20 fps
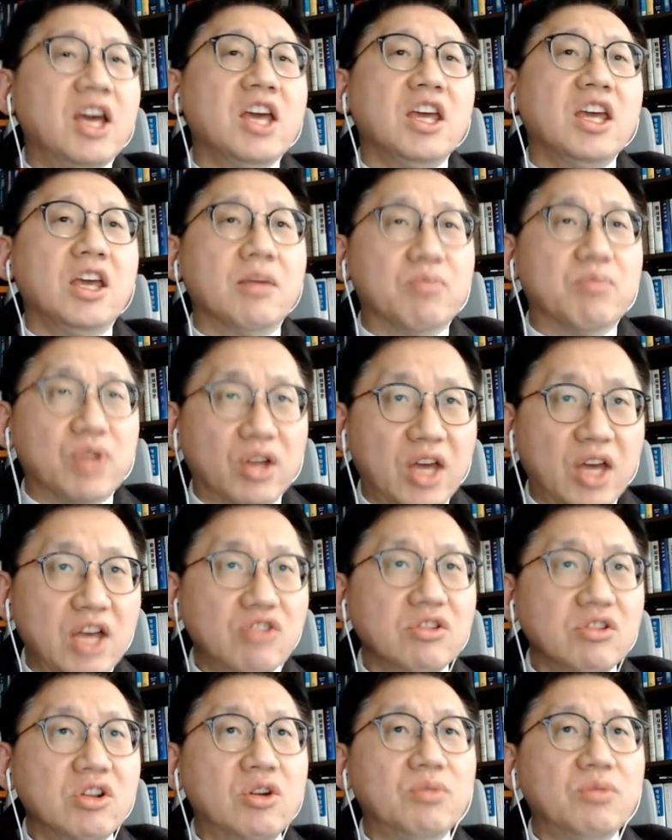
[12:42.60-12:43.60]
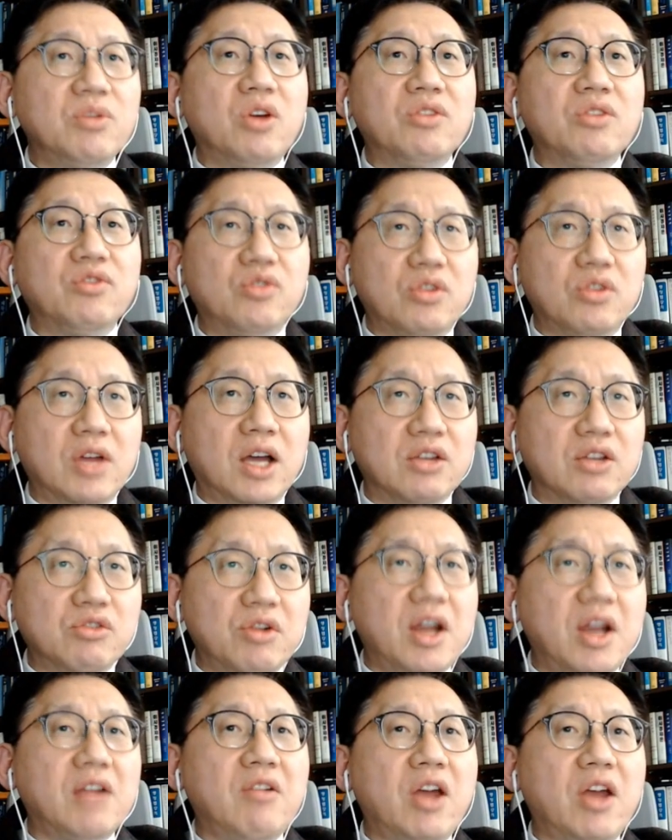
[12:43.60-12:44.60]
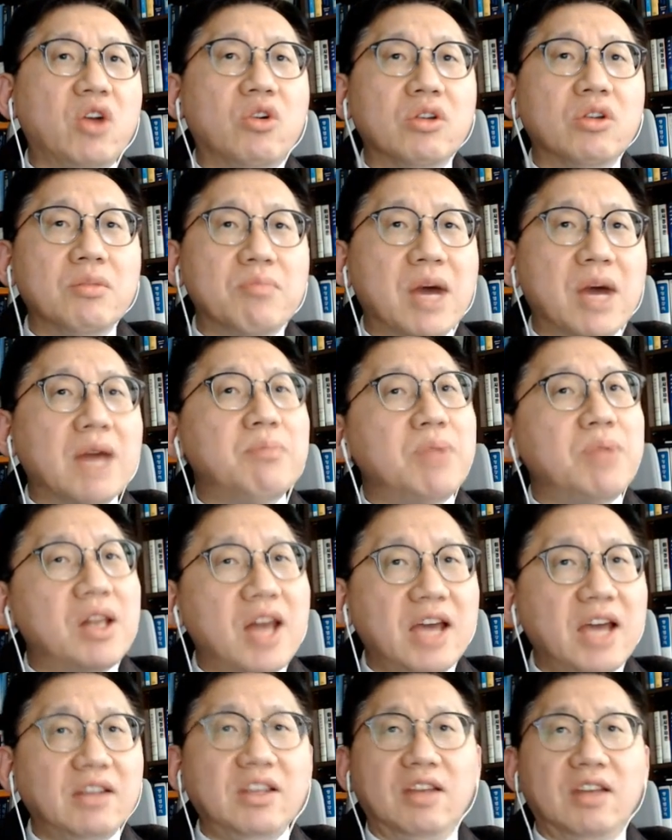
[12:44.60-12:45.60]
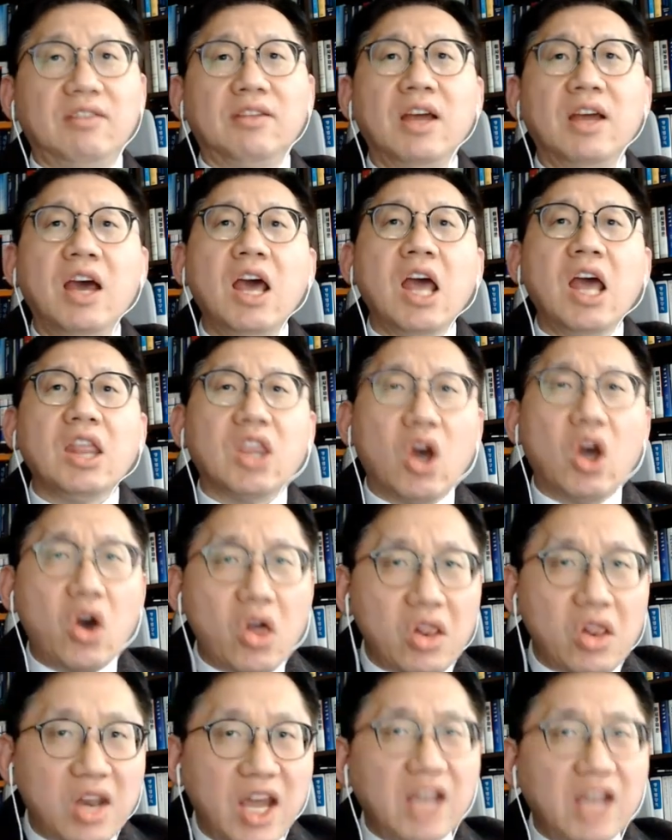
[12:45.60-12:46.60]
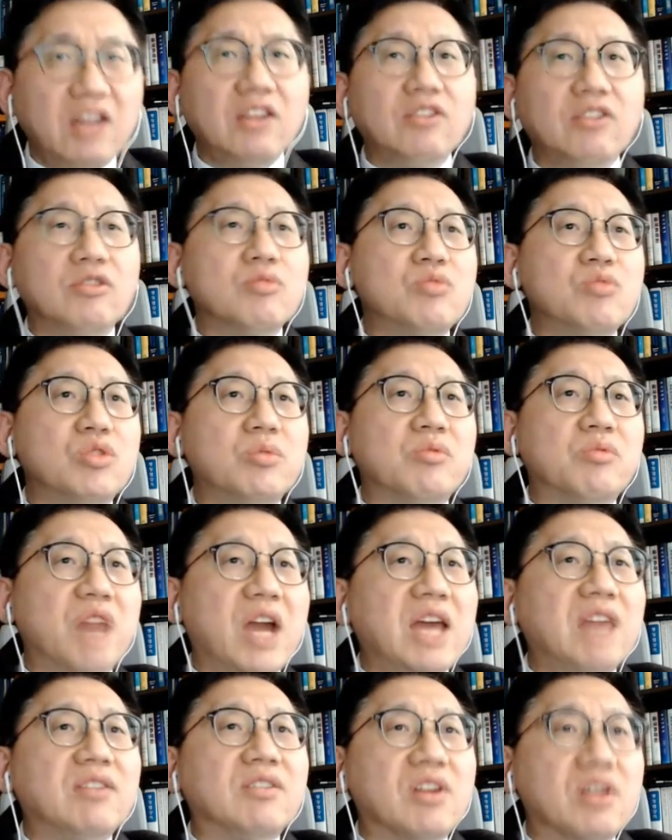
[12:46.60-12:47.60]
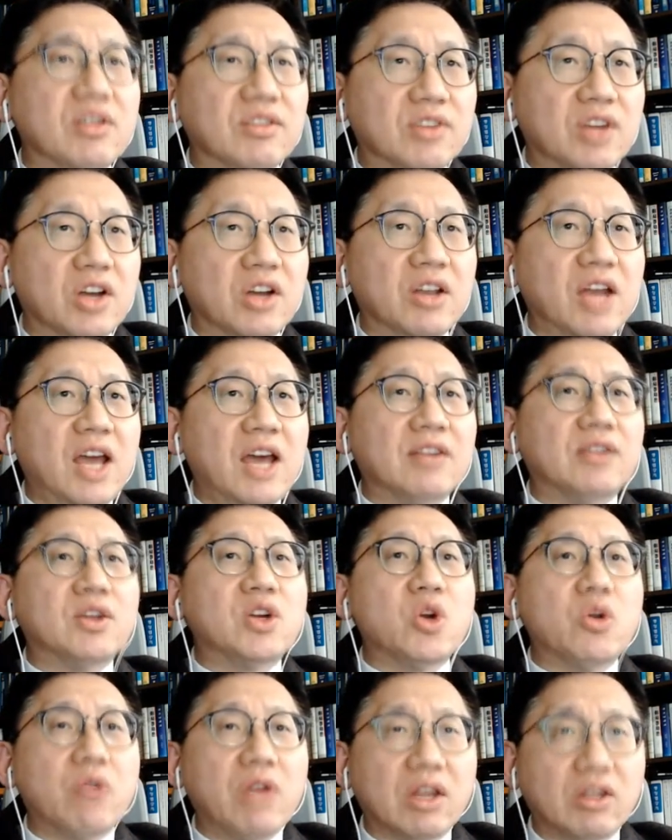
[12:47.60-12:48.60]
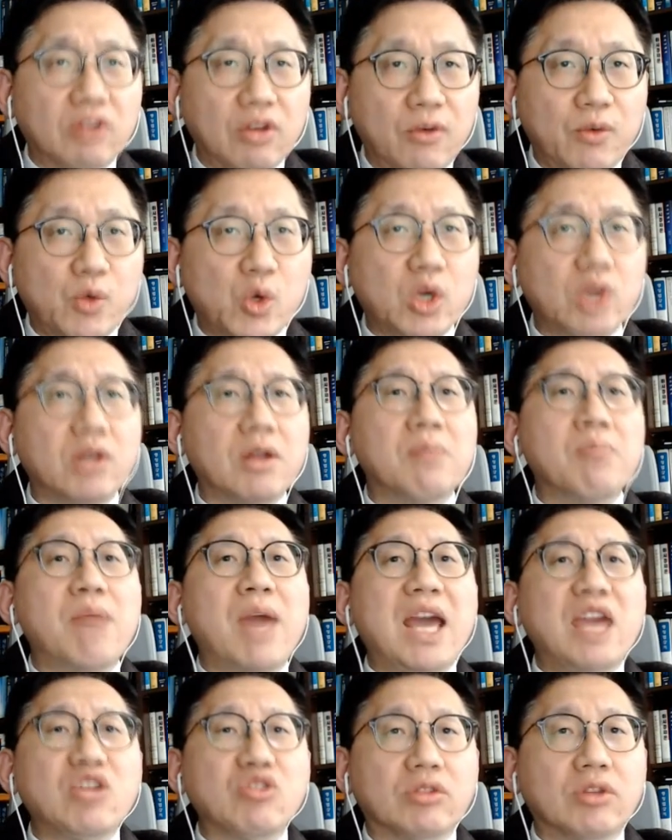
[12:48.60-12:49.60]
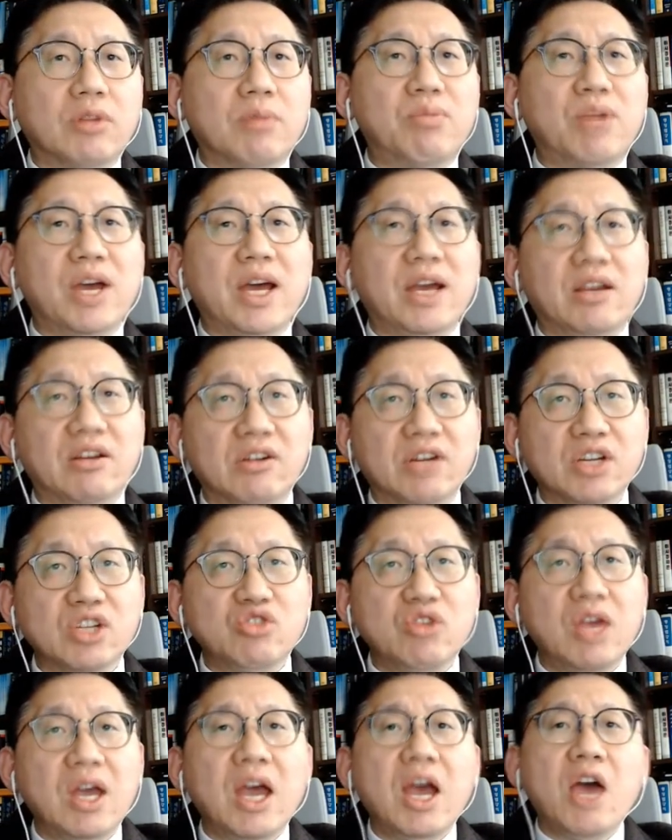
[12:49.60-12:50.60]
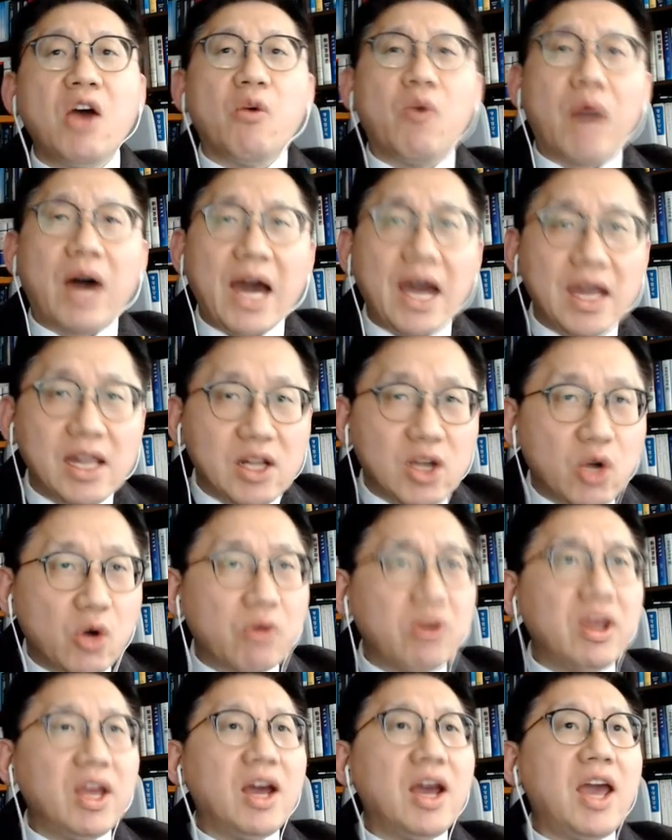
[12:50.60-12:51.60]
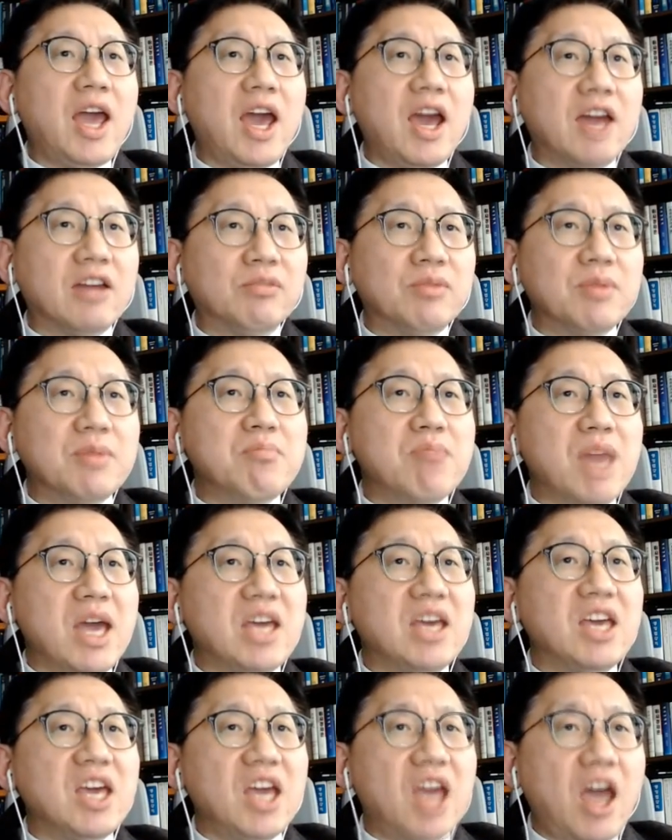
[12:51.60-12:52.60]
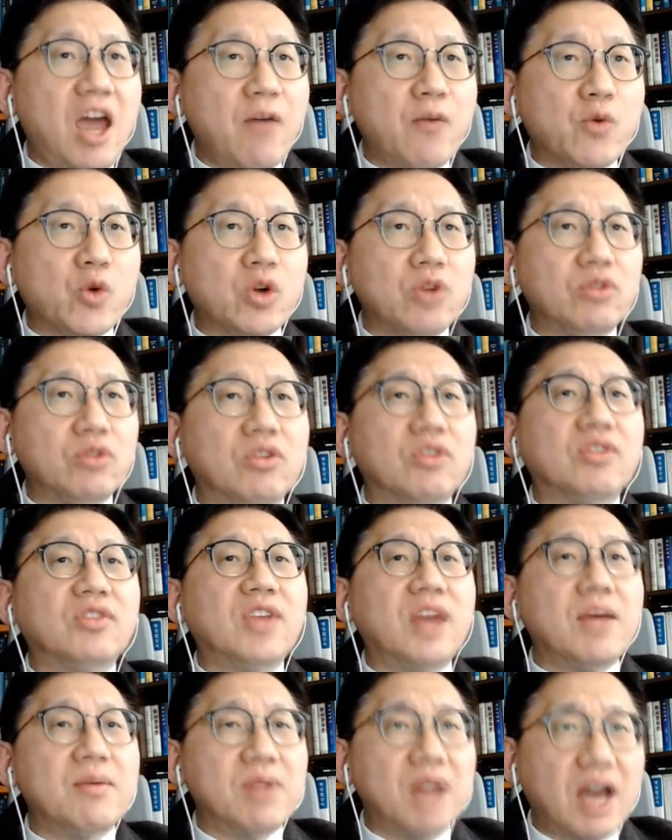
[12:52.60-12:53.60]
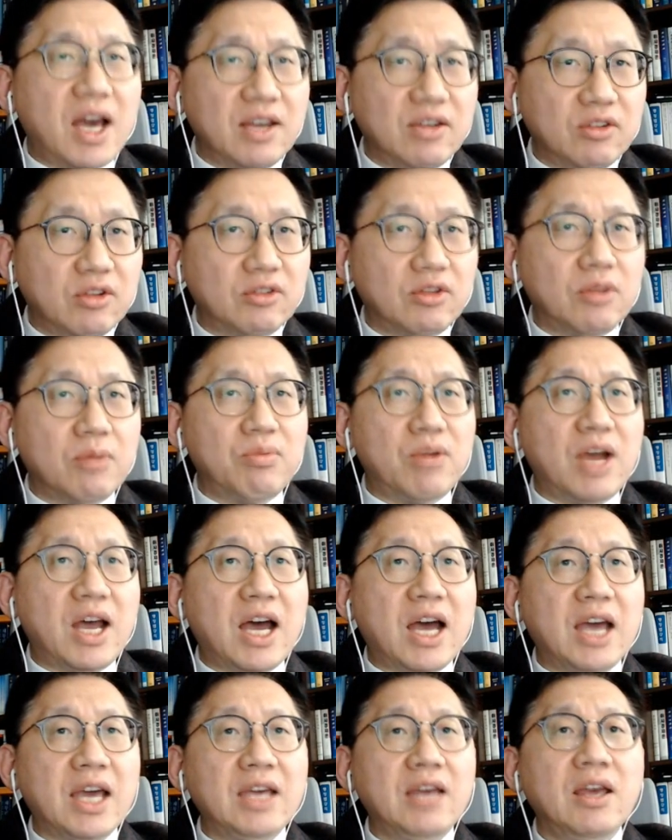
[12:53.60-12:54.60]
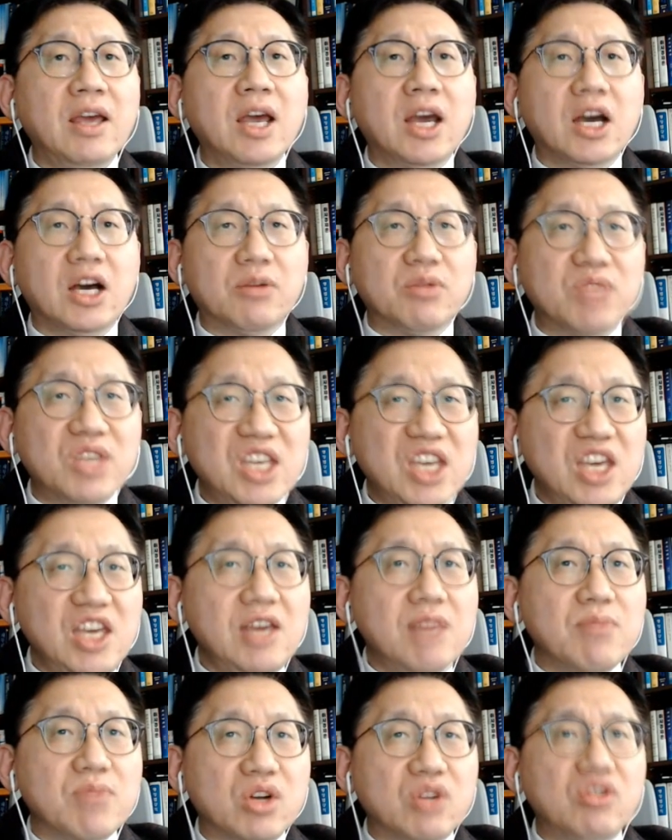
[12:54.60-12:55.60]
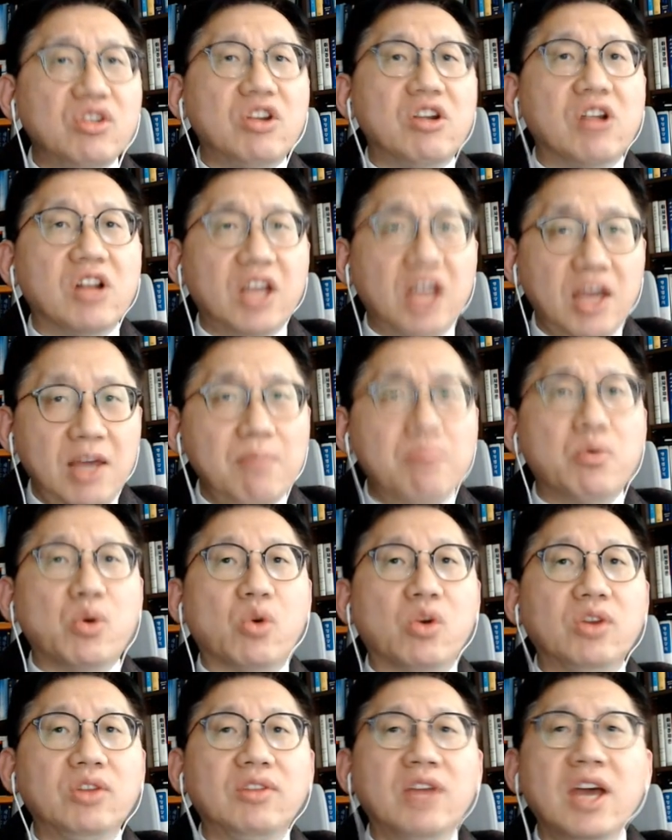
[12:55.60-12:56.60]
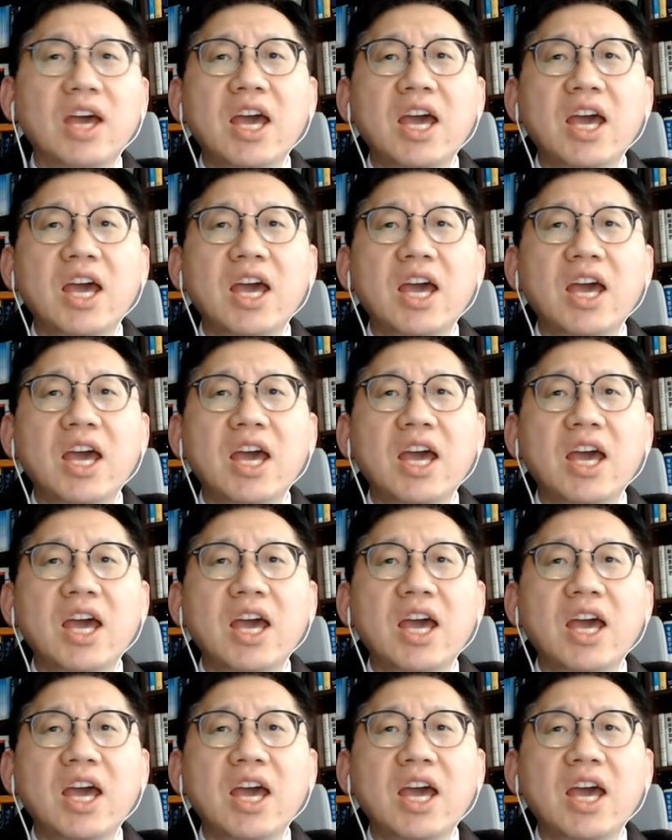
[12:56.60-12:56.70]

Implication of the track record might be like this. The latest move raised concern as Korea suffered a major supply crunch, while Korea has been making efforts stabilize the supply of key material imports.